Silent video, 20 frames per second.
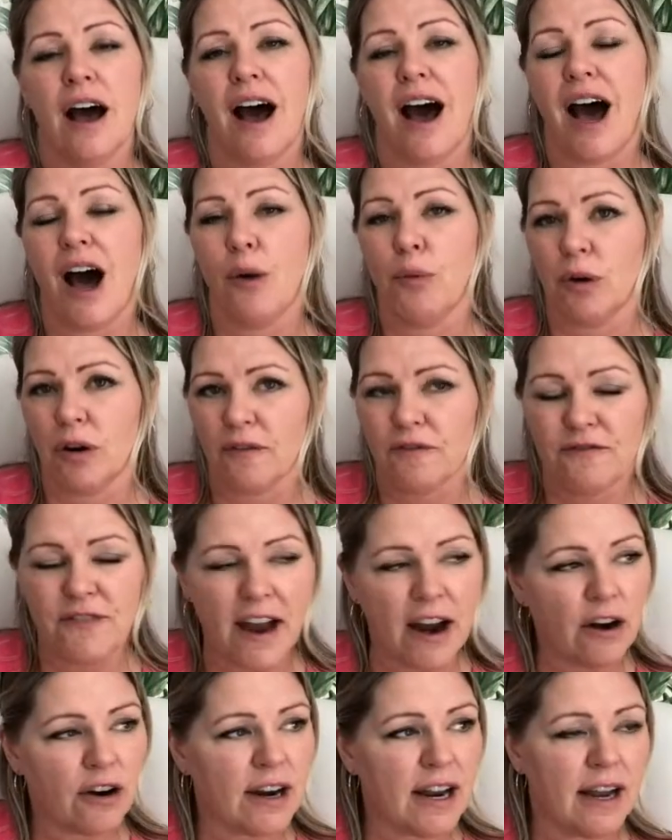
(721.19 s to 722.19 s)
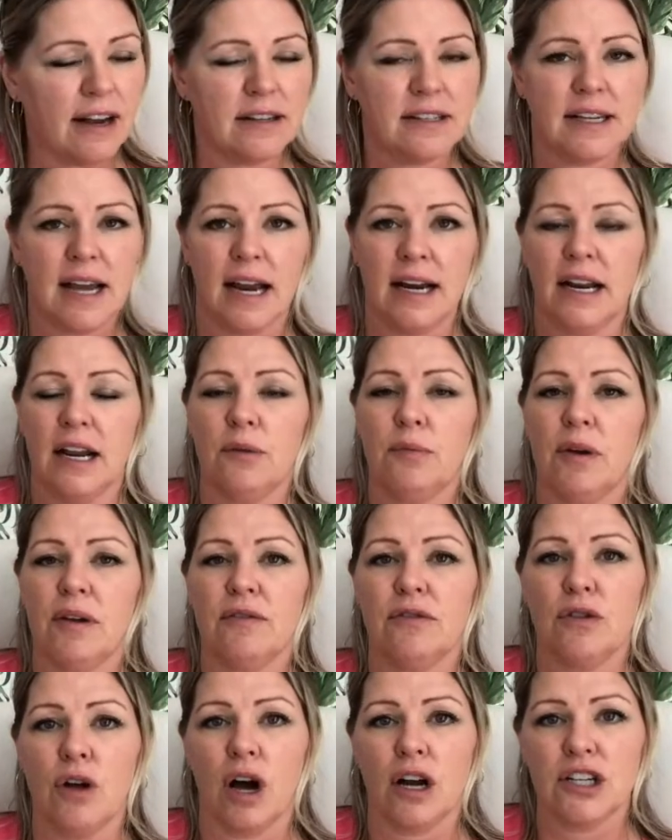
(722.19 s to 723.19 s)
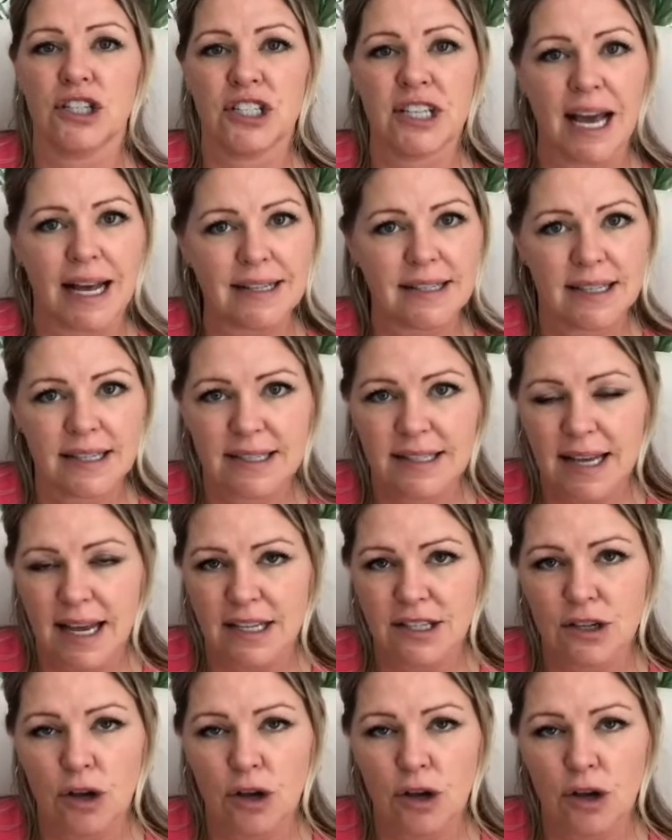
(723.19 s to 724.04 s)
We're very excited. We've launched Get Success